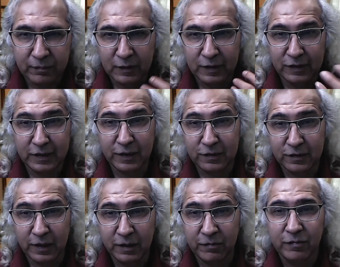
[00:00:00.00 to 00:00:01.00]
Stay
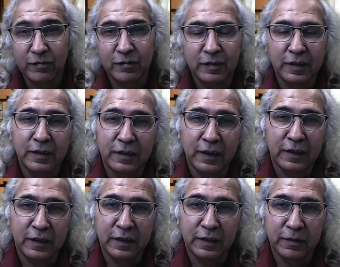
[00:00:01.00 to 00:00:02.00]
safe, take
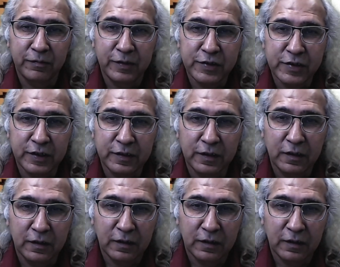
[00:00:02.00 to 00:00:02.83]
care of each other,